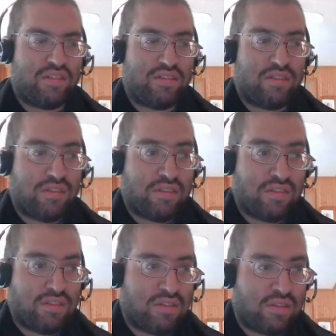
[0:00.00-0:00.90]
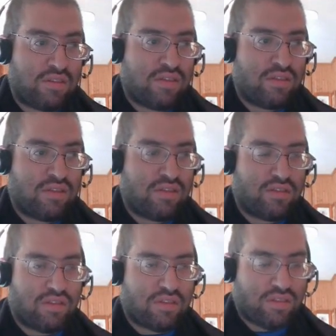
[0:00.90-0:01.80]

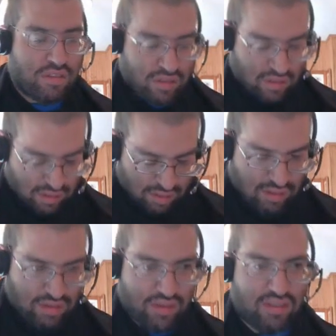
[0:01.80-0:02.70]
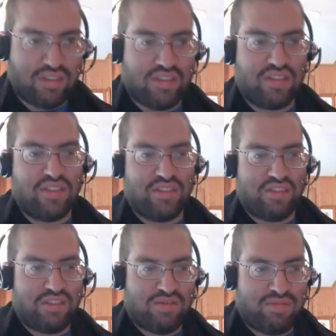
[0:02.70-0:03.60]

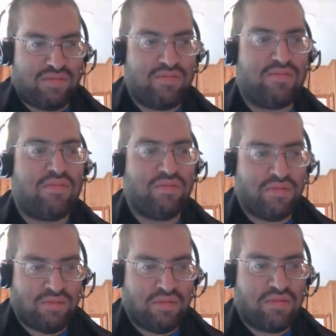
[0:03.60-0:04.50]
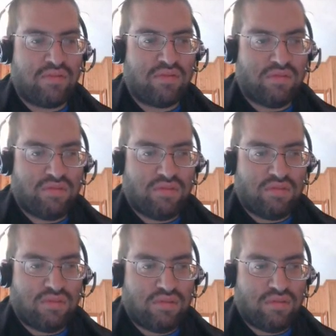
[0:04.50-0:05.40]

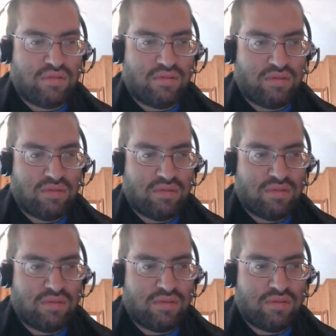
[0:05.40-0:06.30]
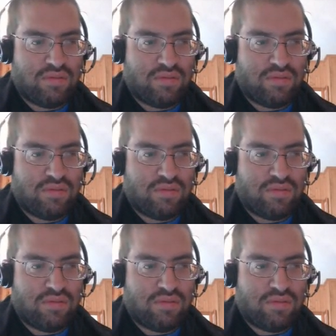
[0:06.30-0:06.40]
[no speech]